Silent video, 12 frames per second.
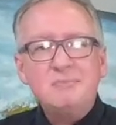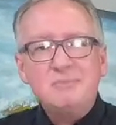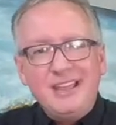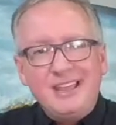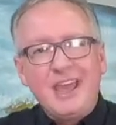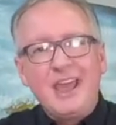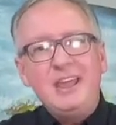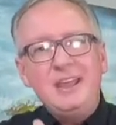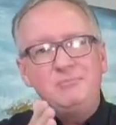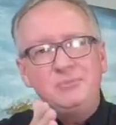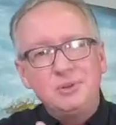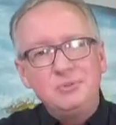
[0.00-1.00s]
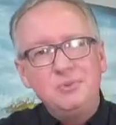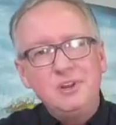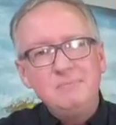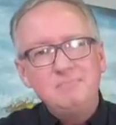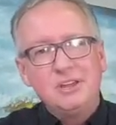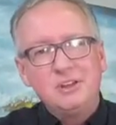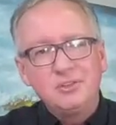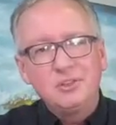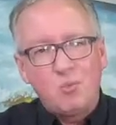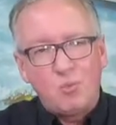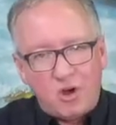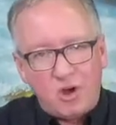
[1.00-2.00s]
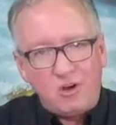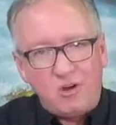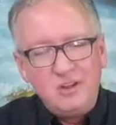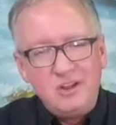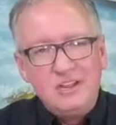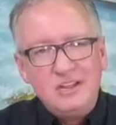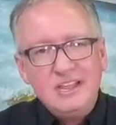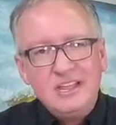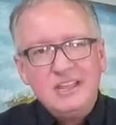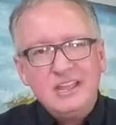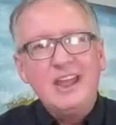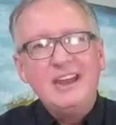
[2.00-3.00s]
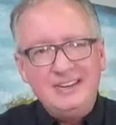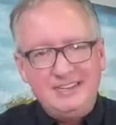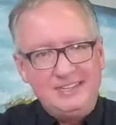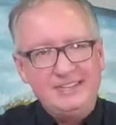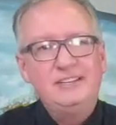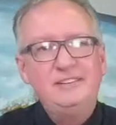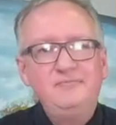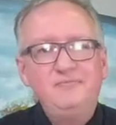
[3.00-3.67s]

but he came to rebuild the wall, and he did.